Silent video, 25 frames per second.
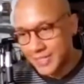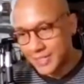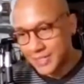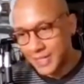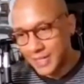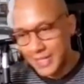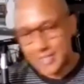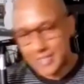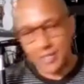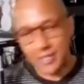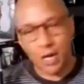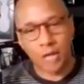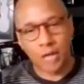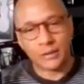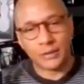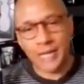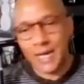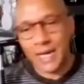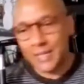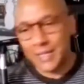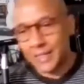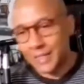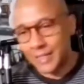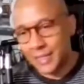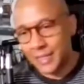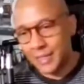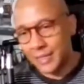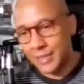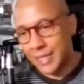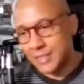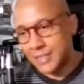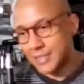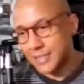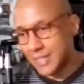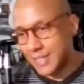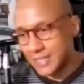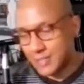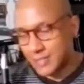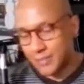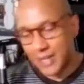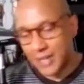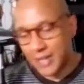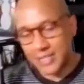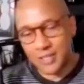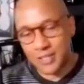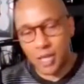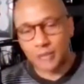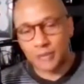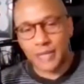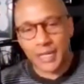That's all I need.
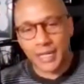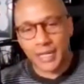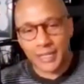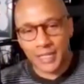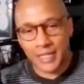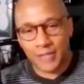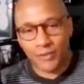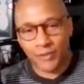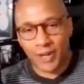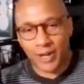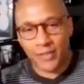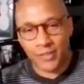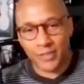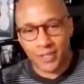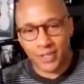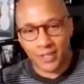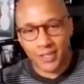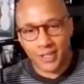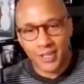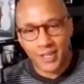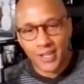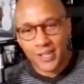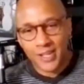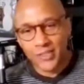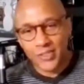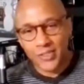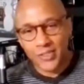That's all I need right there.